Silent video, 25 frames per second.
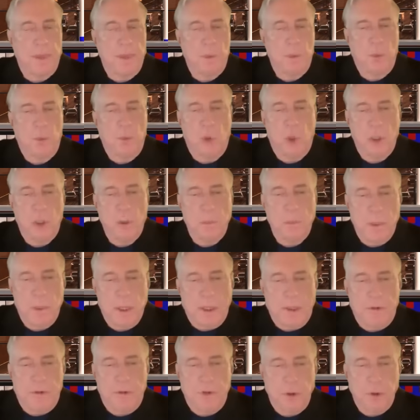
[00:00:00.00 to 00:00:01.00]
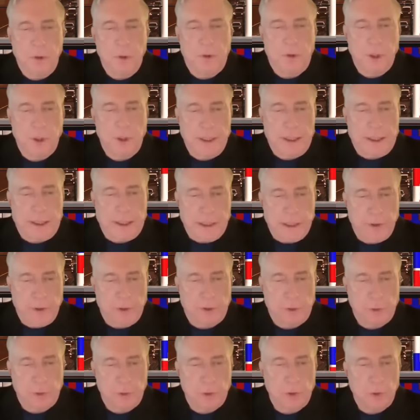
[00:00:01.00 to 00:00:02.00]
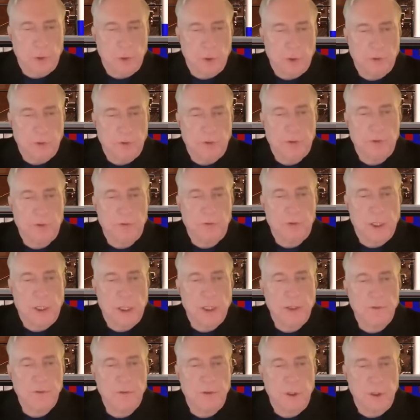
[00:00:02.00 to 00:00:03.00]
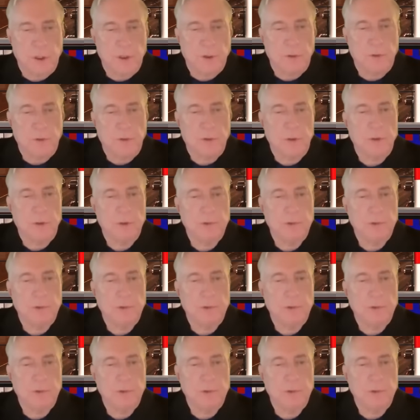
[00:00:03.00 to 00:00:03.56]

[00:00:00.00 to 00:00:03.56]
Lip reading: what makes you think Israel will survive this?